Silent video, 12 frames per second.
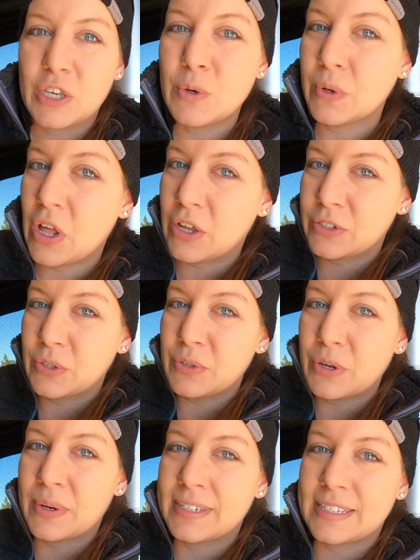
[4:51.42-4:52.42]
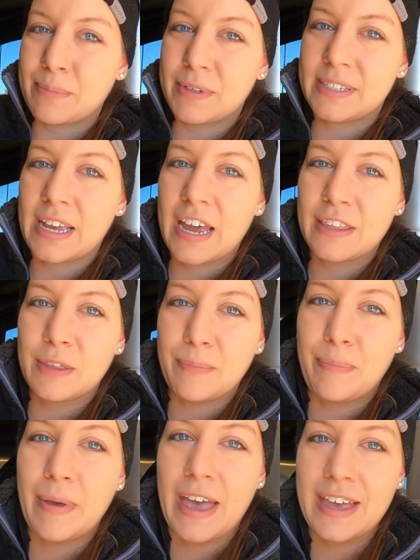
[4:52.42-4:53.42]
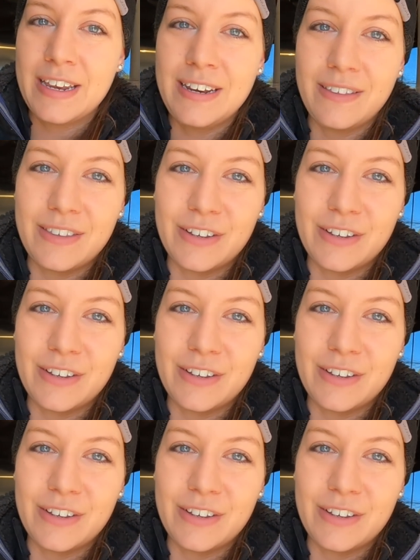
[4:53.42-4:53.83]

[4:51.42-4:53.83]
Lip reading: You will also notice that beside the bed,